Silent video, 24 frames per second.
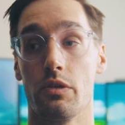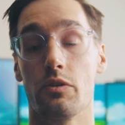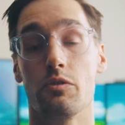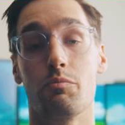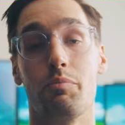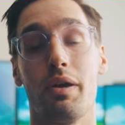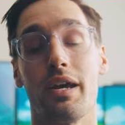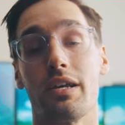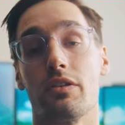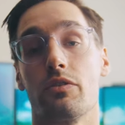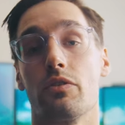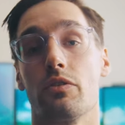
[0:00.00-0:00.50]
and those
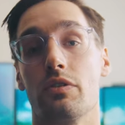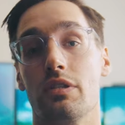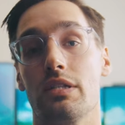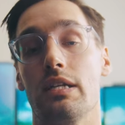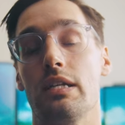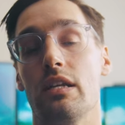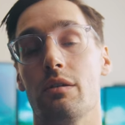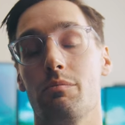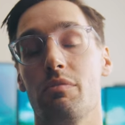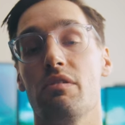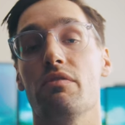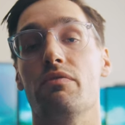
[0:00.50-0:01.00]
pixels
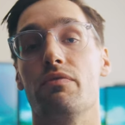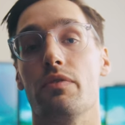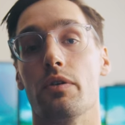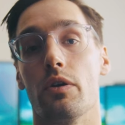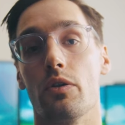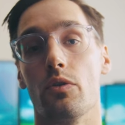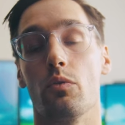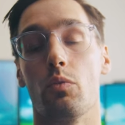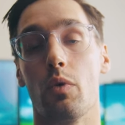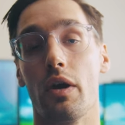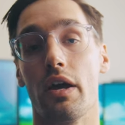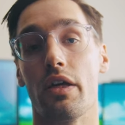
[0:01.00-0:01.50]
need to be
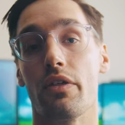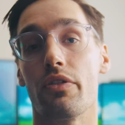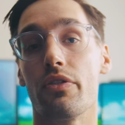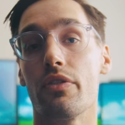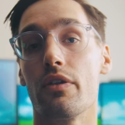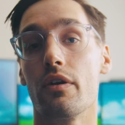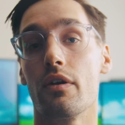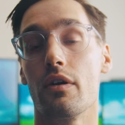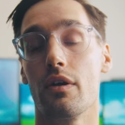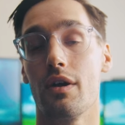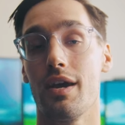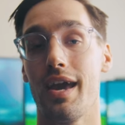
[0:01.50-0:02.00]
filled
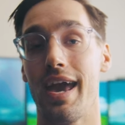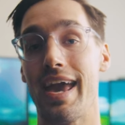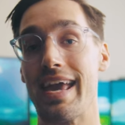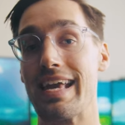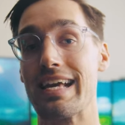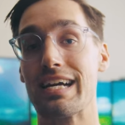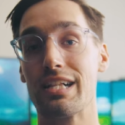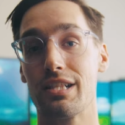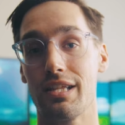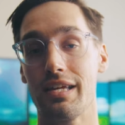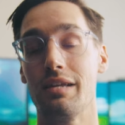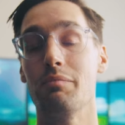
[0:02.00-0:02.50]
with a
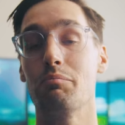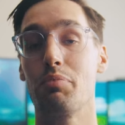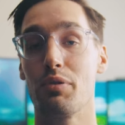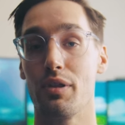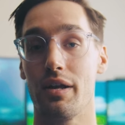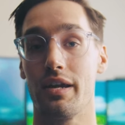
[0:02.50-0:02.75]
clean